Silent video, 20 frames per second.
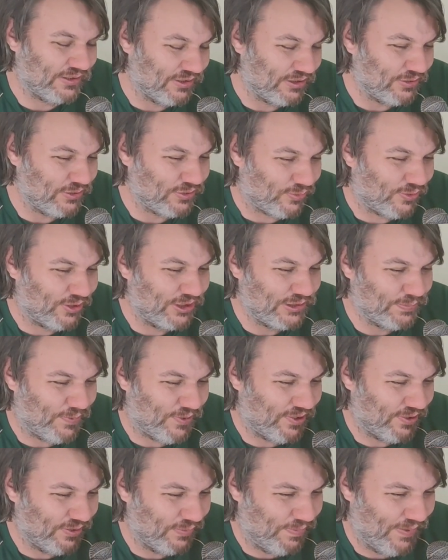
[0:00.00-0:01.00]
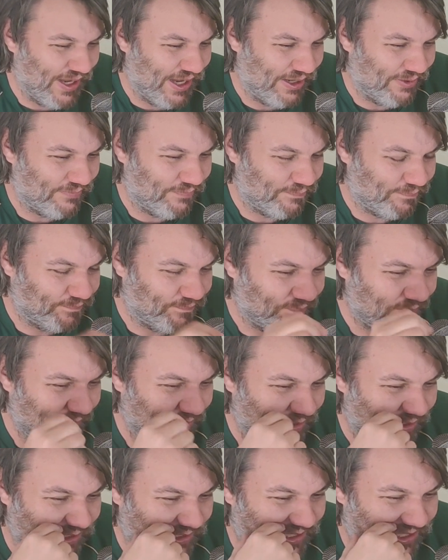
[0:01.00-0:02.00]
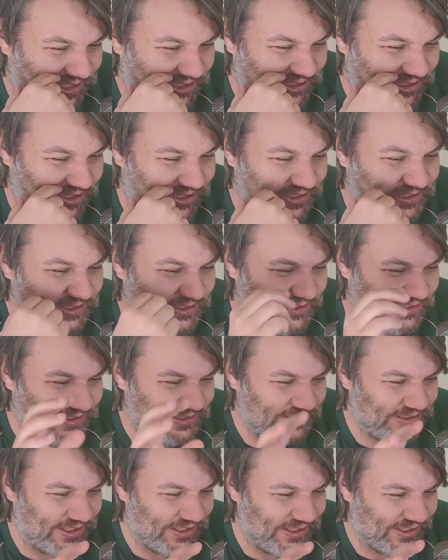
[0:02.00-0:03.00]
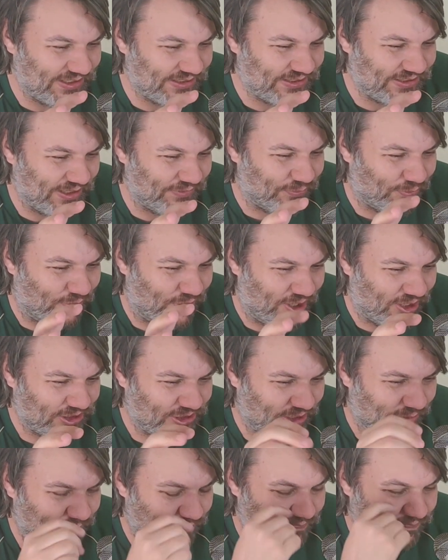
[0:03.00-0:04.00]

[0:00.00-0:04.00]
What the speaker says: this was always part of the plan. Okay, so this is a Z4 hardtop,